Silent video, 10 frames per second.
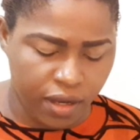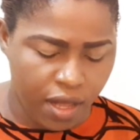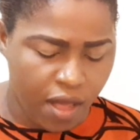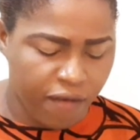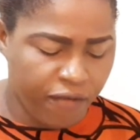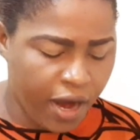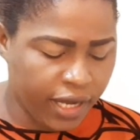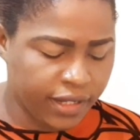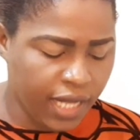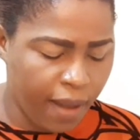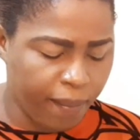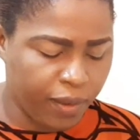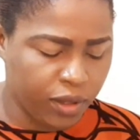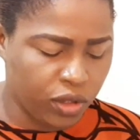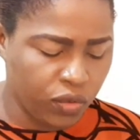For
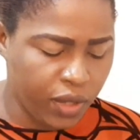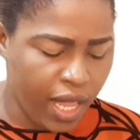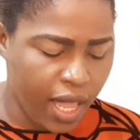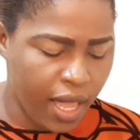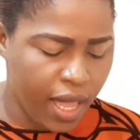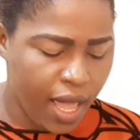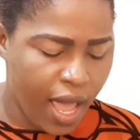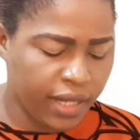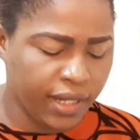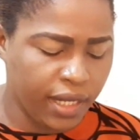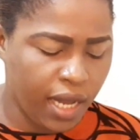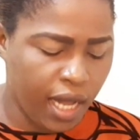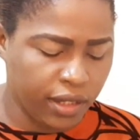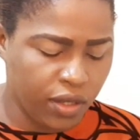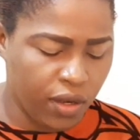example, today, as an
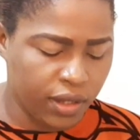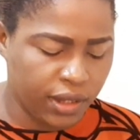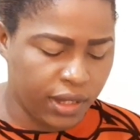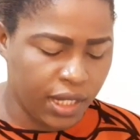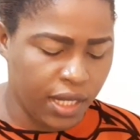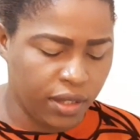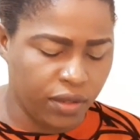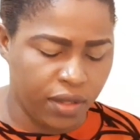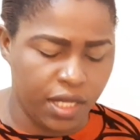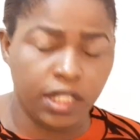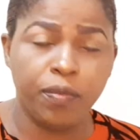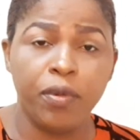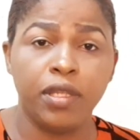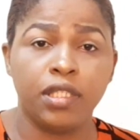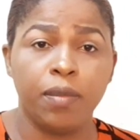adult, sticking to these
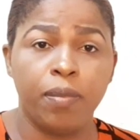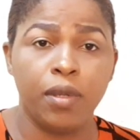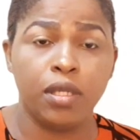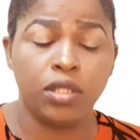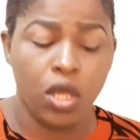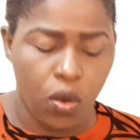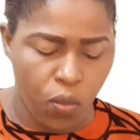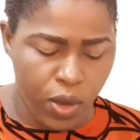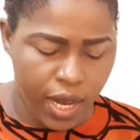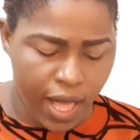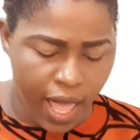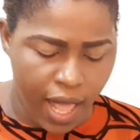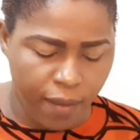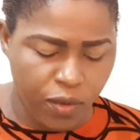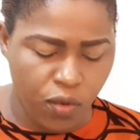principles will
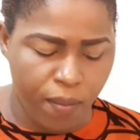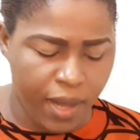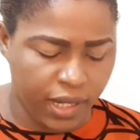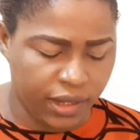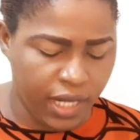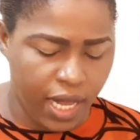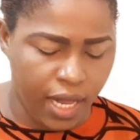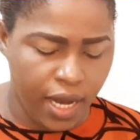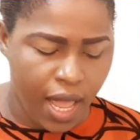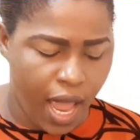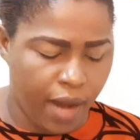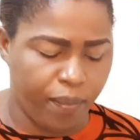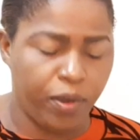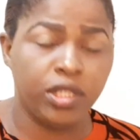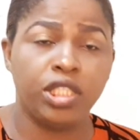help you maintain and
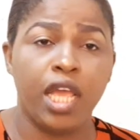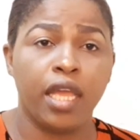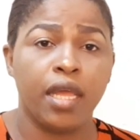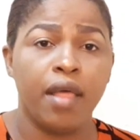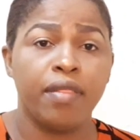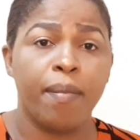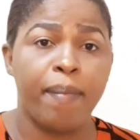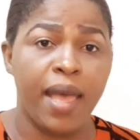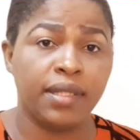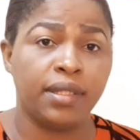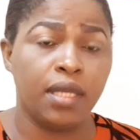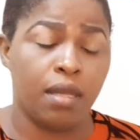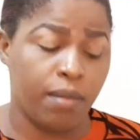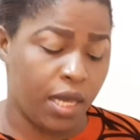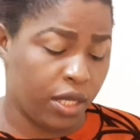project the best
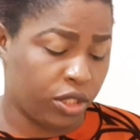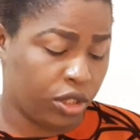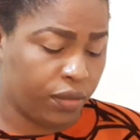image.